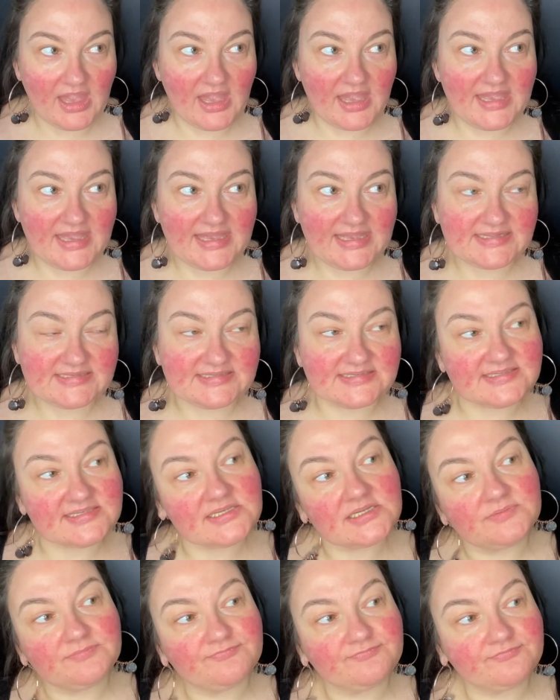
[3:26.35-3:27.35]
It's
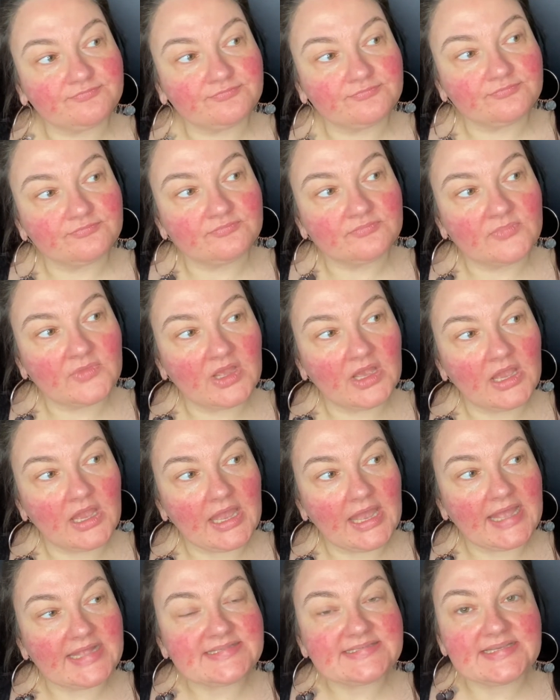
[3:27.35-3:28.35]

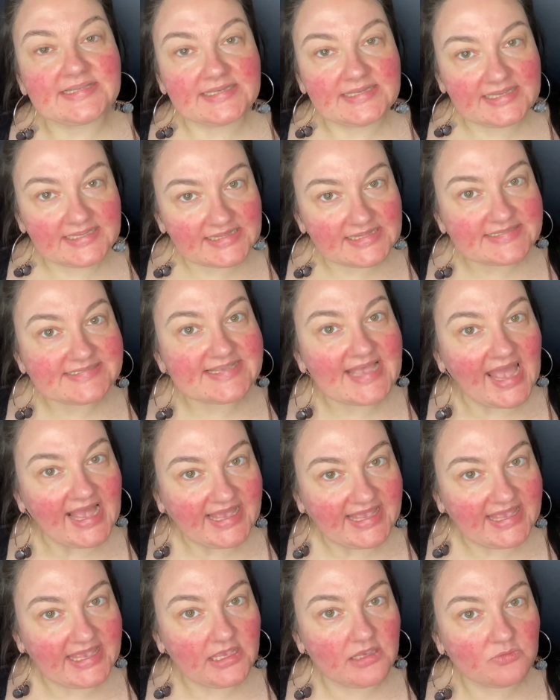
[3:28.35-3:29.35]
a little tacky,